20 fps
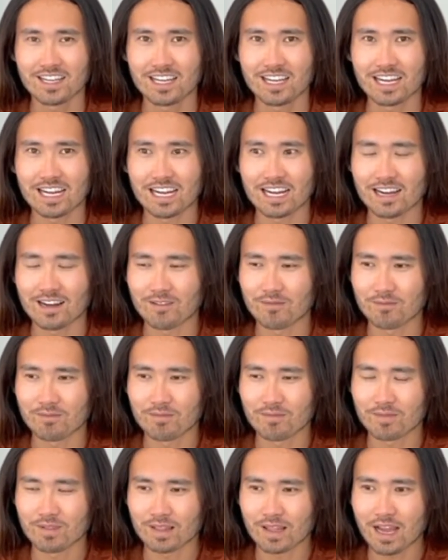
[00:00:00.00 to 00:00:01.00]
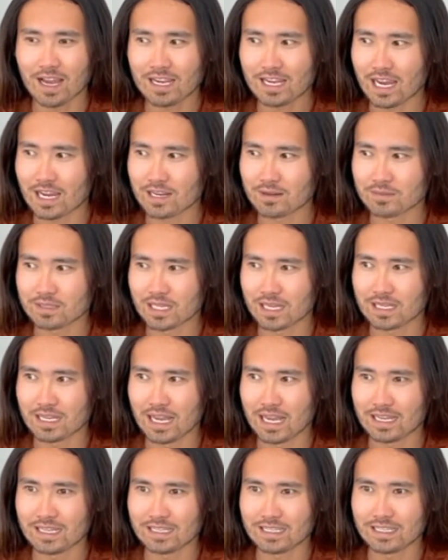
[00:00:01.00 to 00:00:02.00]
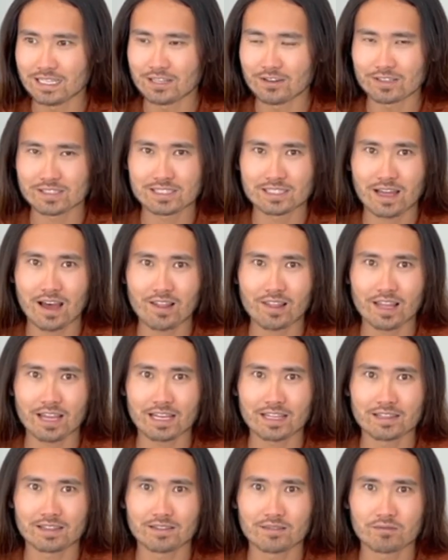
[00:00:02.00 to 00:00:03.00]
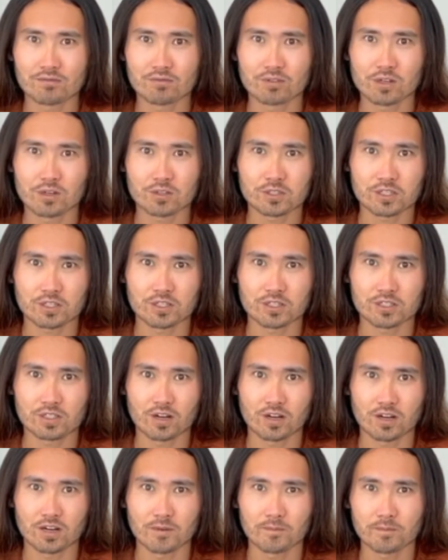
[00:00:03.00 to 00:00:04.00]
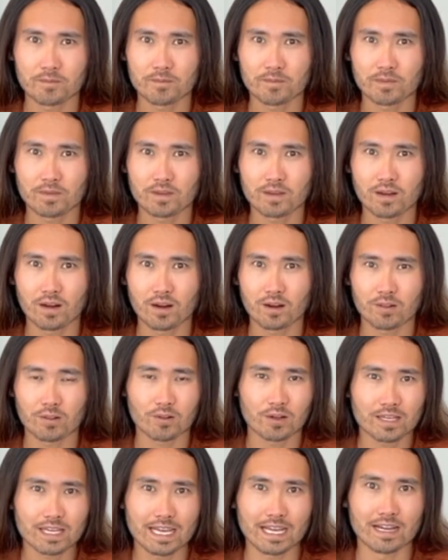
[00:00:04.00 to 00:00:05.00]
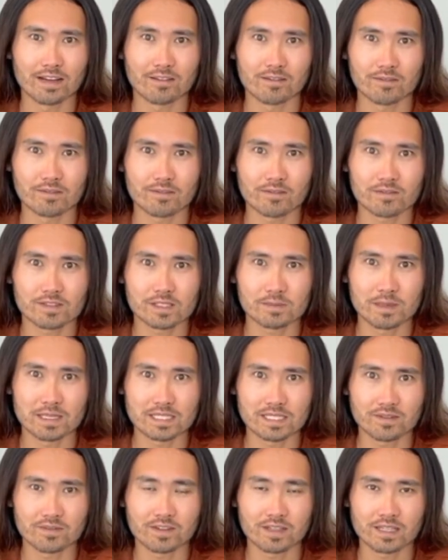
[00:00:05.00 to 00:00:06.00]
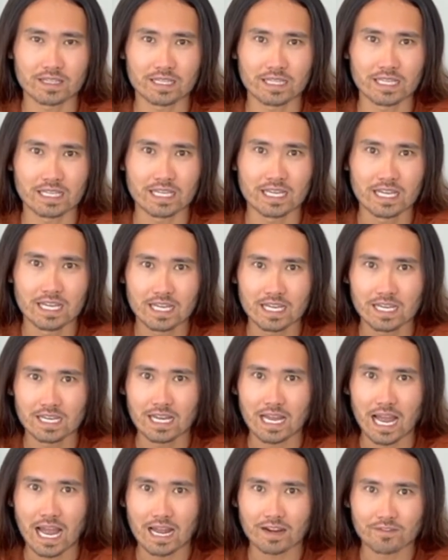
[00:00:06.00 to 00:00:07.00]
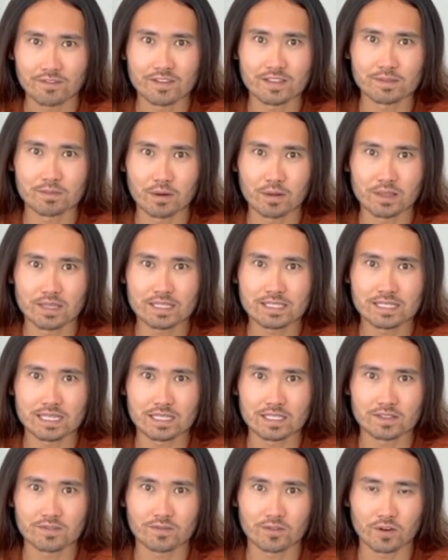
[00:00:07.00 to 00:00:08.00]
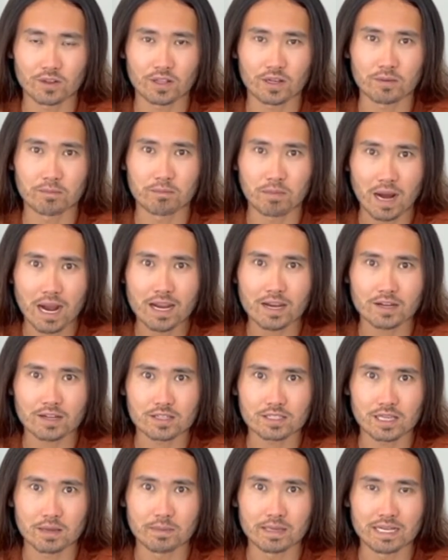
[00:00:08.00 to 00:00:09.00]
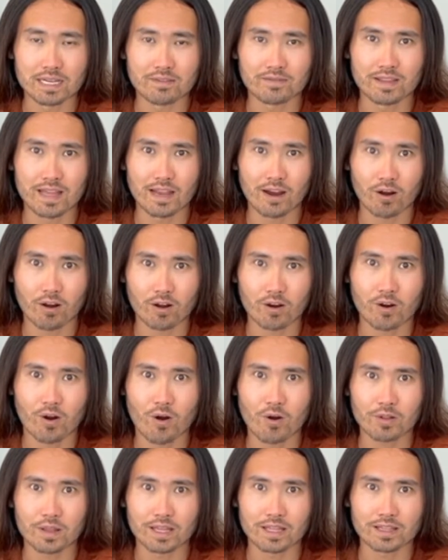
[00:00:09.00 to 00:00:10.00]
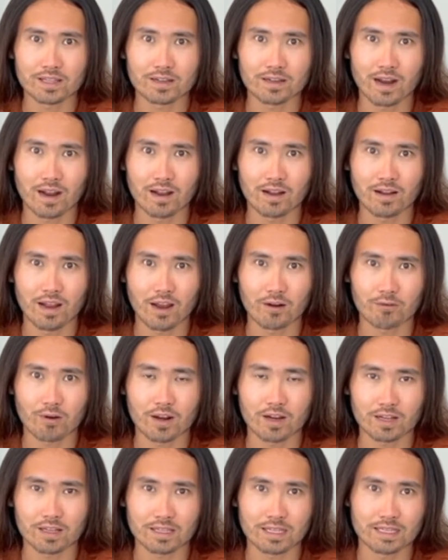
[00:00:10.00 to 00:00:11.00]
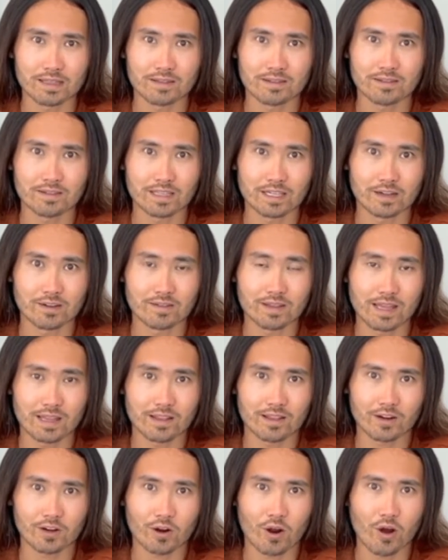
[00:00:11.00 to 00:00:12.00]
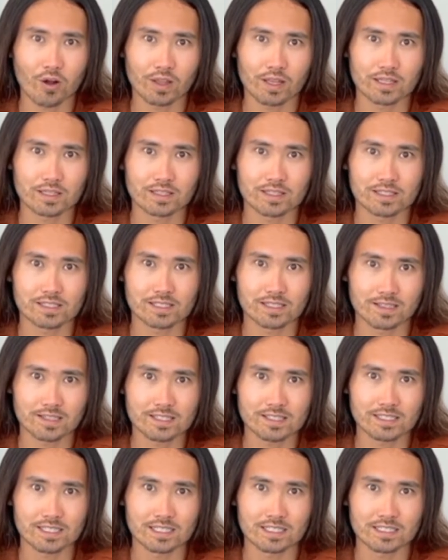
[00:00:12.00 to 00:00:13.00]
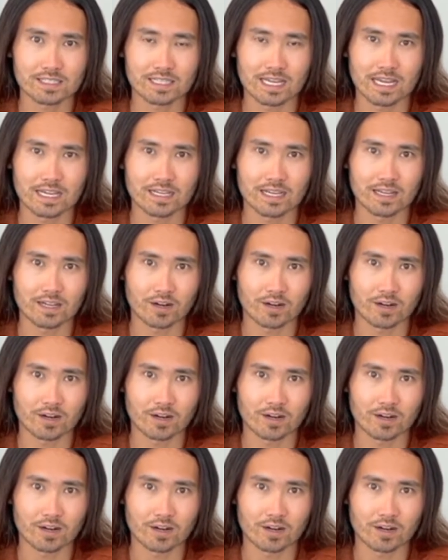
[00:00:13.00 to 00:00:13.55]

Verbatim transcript: um, line items. And, and, you know, it's not like realtors are, are looking specifically at FSBO listings for their buyers. I mean, if they are calling, they're ironically, you know, they, they're calling to solicit and, and